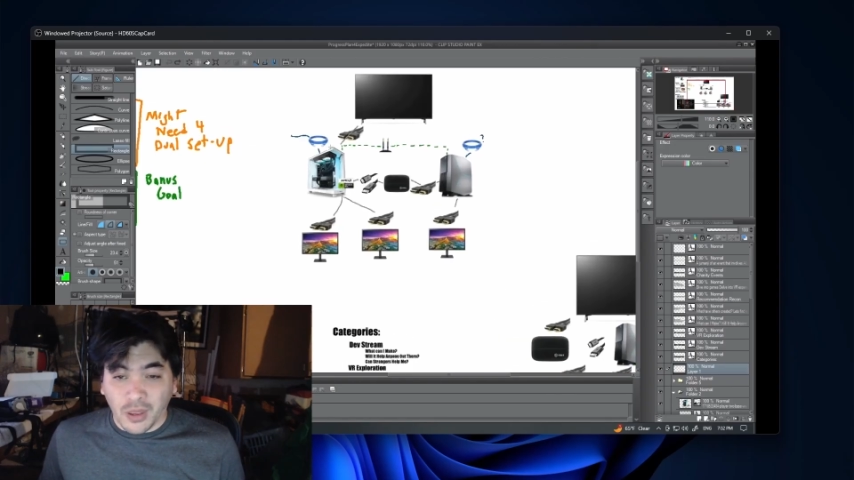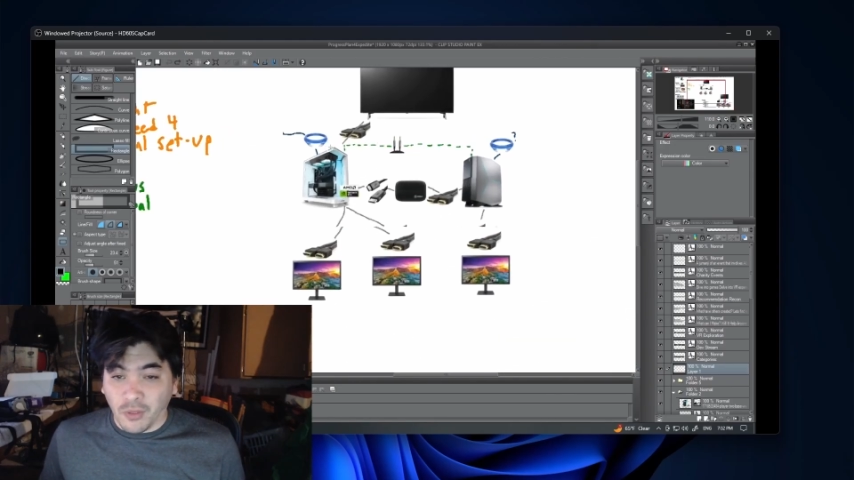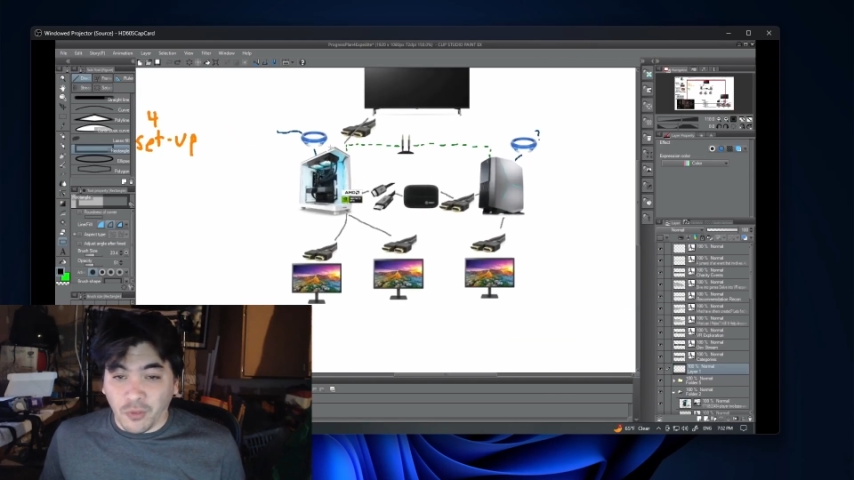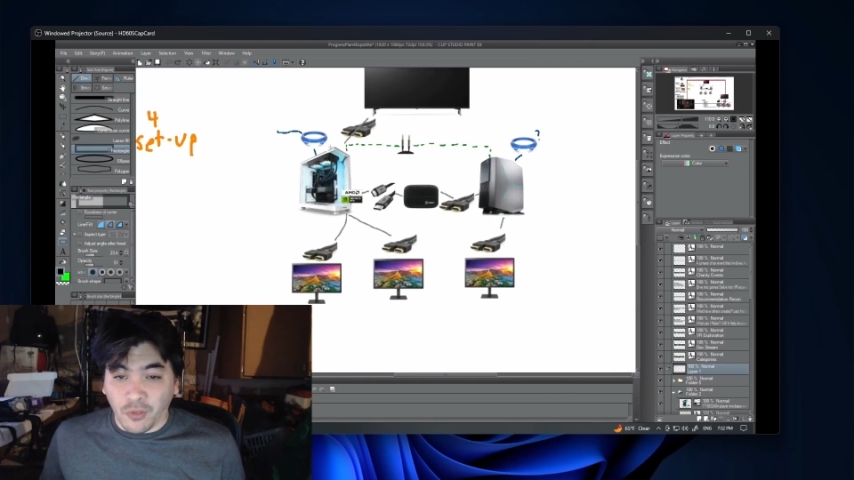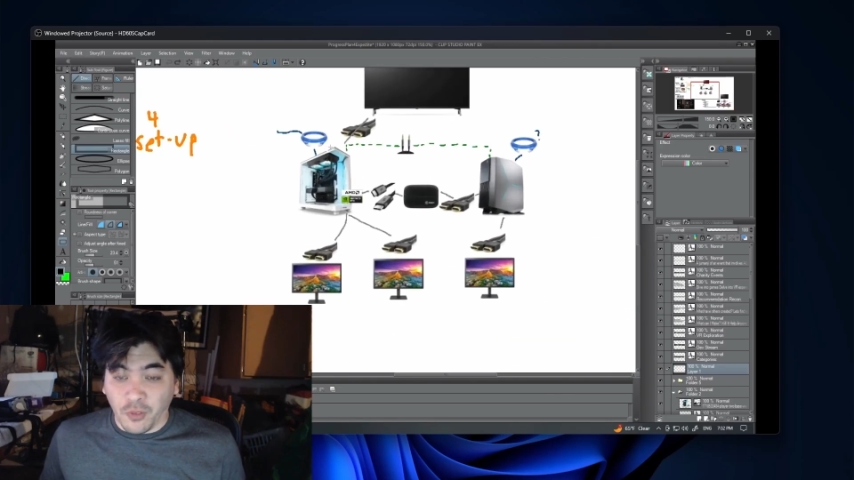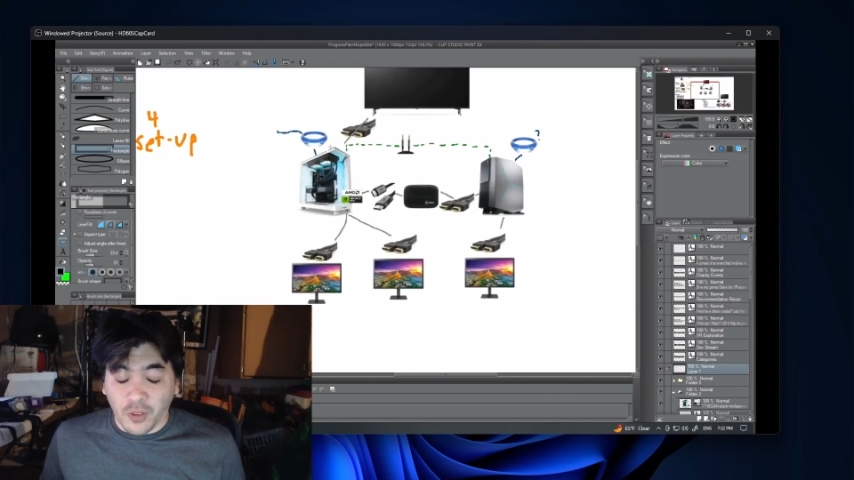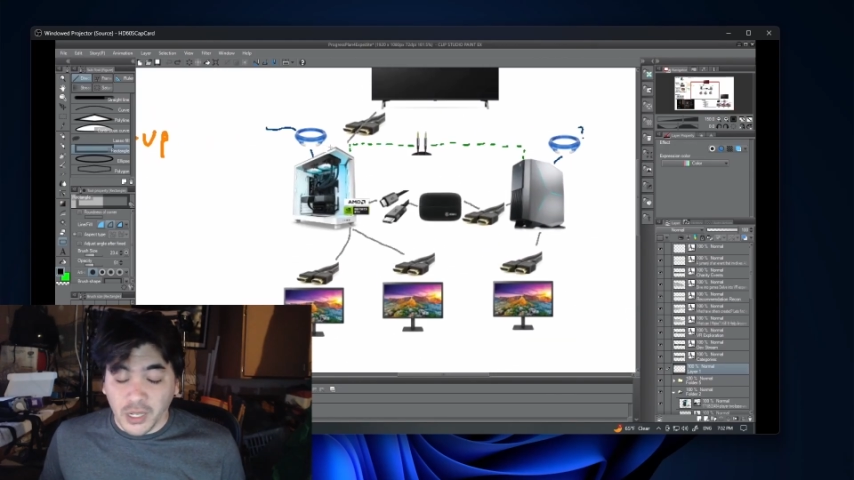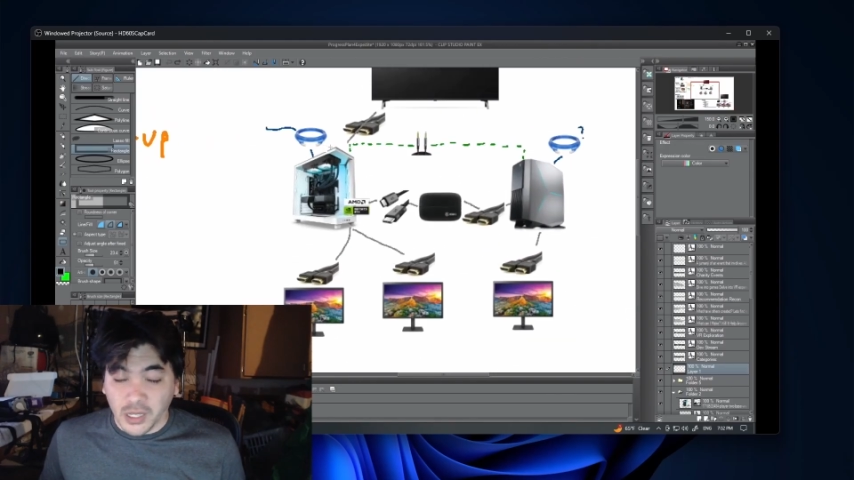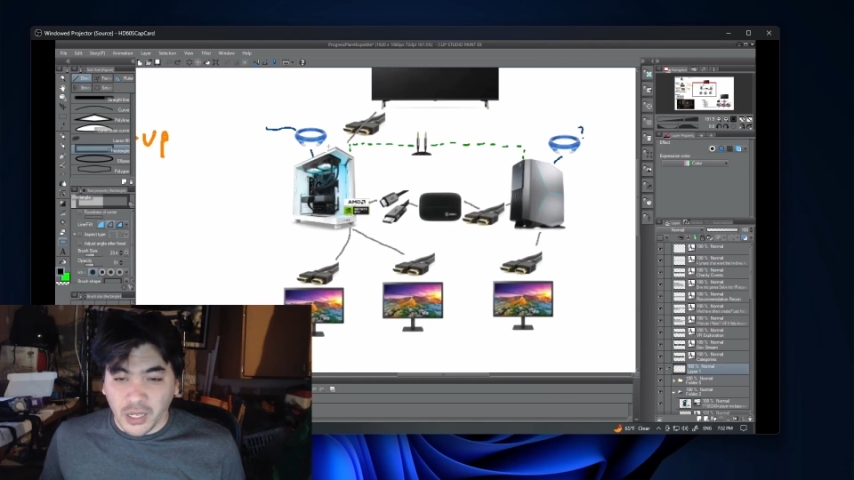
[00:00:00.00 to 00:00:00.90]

funnily